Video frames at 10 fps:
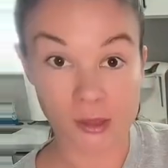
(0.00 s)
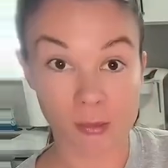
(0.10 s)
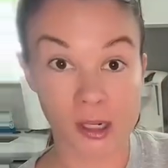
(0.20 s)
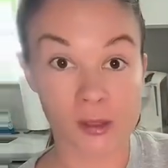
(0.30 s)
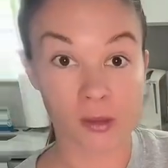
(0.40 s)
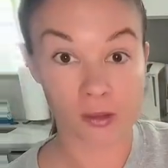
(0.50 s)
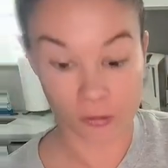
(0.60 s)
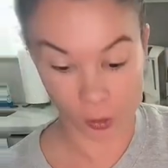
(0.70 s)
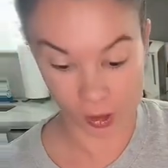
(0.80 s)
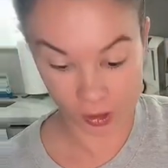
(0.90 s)
I'm spreading with a
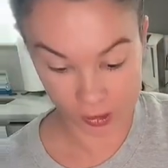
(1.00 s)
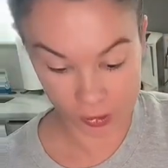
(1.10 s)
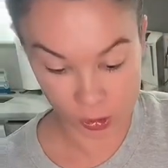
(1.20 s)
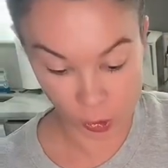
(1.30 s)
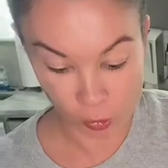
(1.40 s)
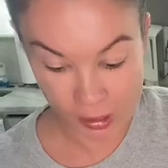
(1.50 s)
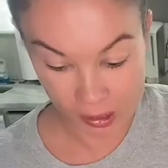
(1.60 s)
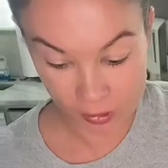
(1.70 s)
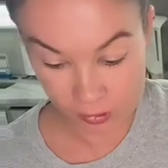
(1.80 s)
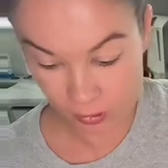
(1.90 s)
fork. So me.